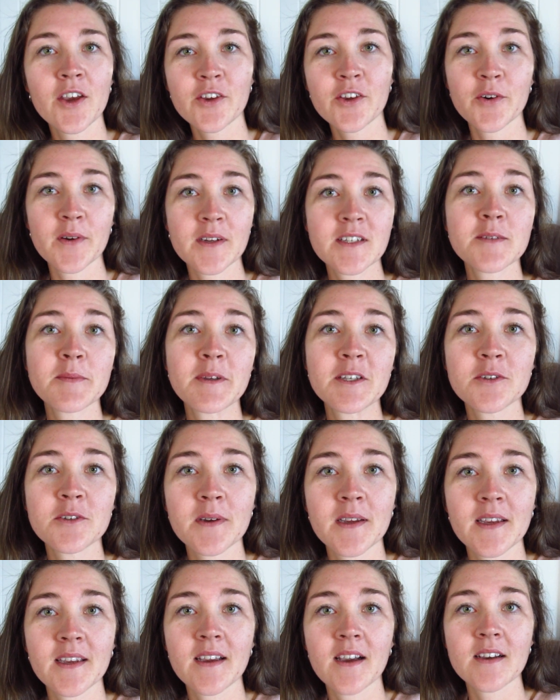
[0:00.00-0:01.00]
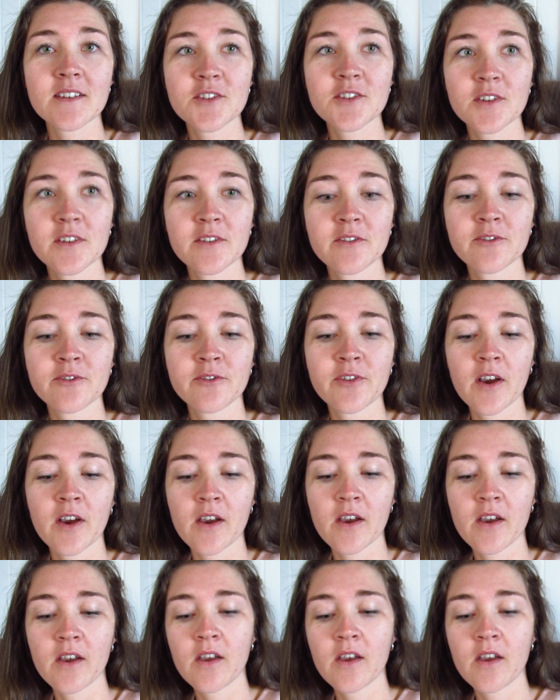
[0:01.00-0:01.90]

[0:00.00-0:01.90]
going to be doing a sort of